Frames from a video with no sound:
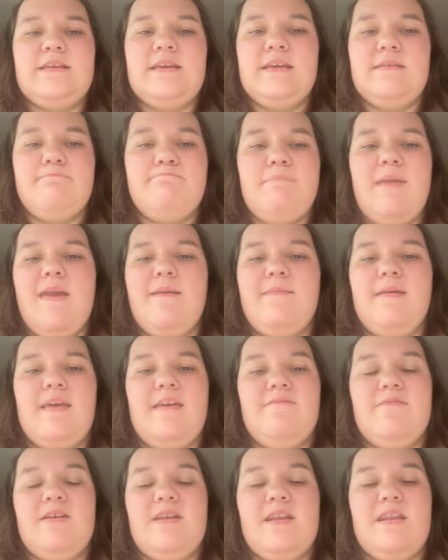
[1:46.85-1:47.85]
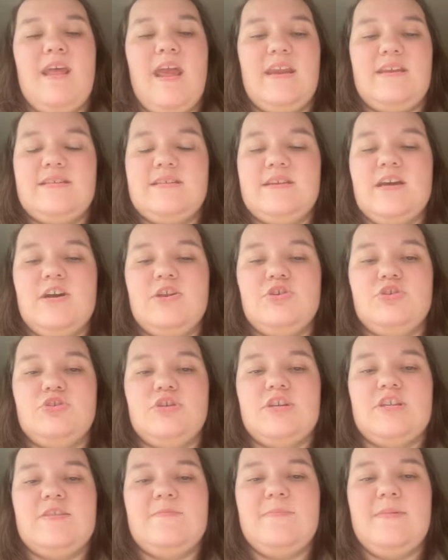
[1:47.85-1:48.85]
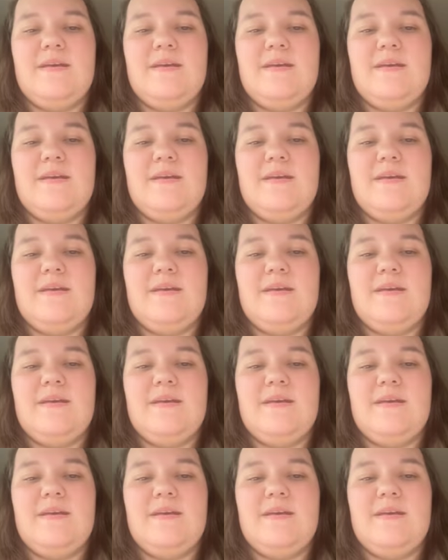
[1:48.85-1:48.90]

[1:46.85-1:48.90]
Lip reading: maybe even 1900s,